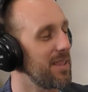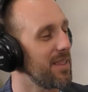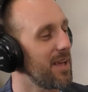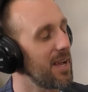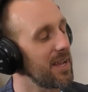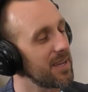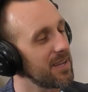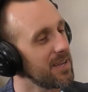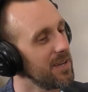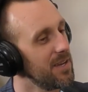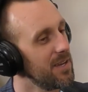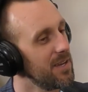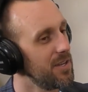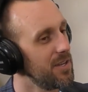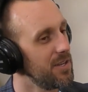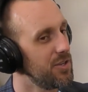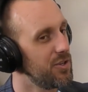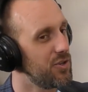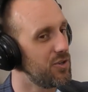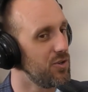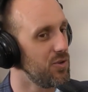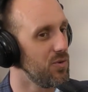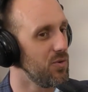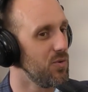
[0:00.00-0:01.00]
Like,
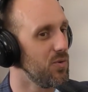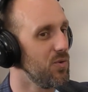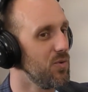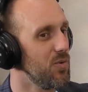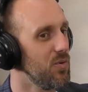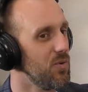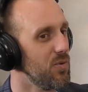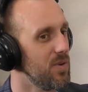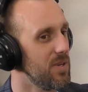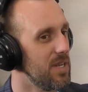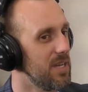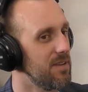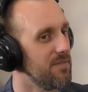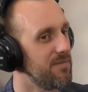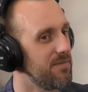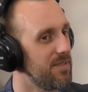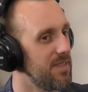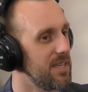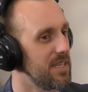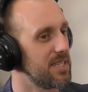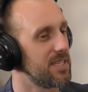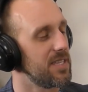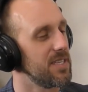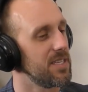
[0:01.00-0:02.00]
do if
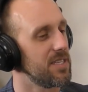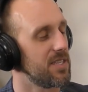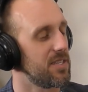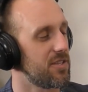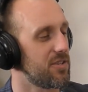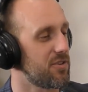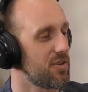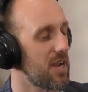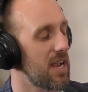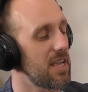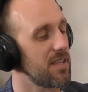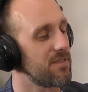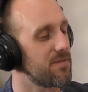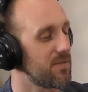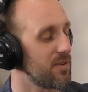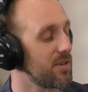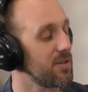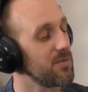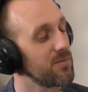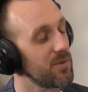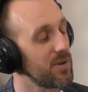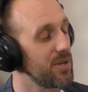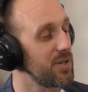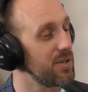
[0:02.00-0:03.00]
this is transferred
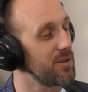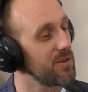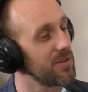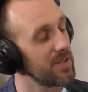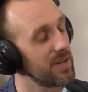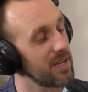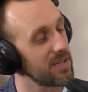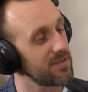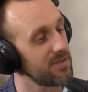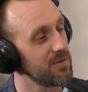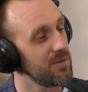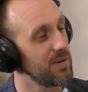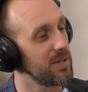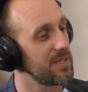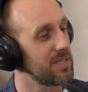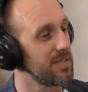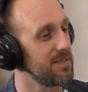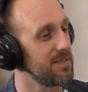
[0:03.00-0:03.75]
because we're gonna do it in the next few weeks.